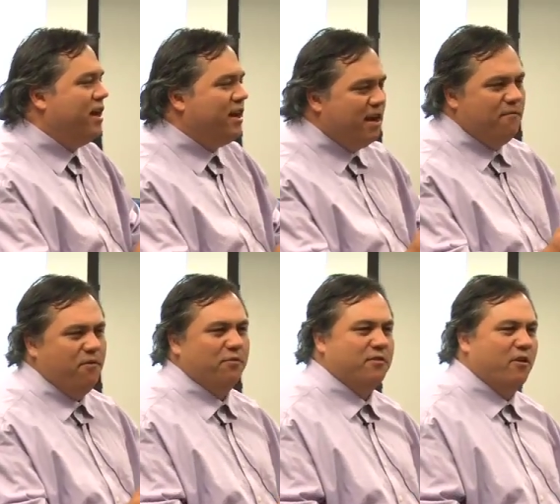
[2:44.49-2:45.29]
I kind of
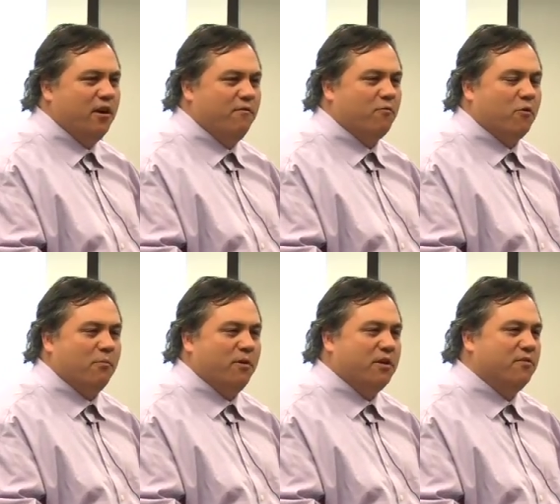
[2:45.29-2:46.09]
feel sorry for
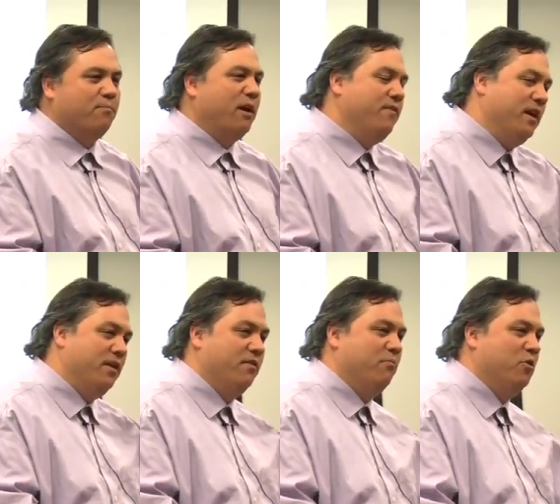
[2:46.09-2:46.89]
him because by the
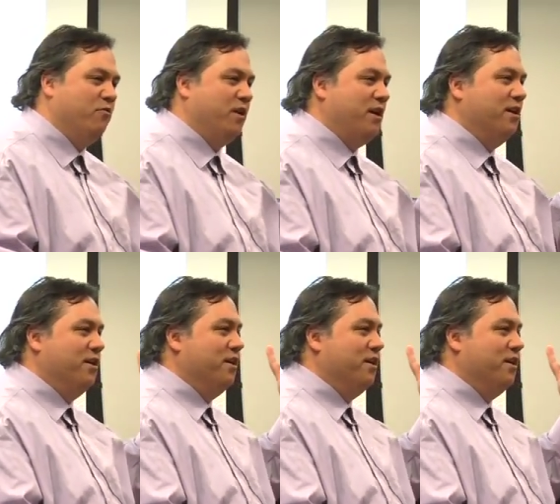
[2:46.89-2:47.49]
end of the movie,